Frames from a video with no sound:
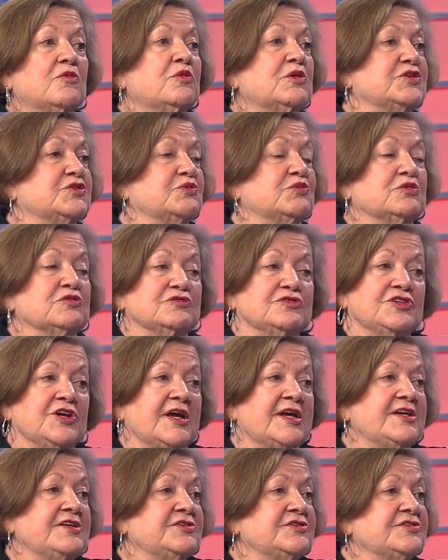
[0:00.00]
which will
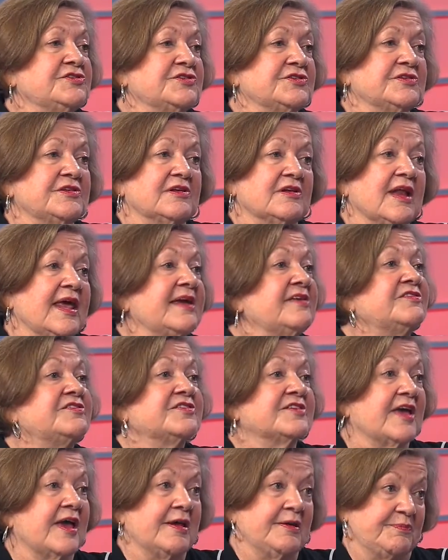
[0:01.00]
change the
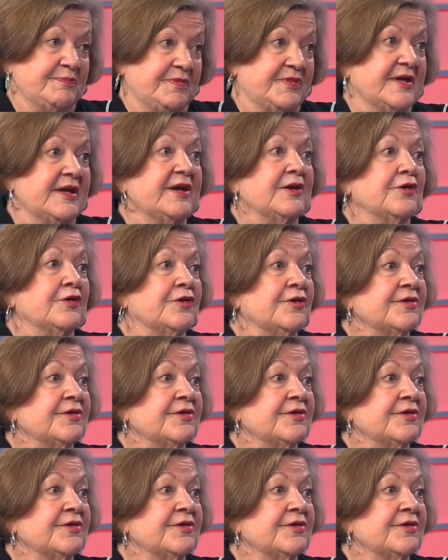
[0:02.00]
landscape there.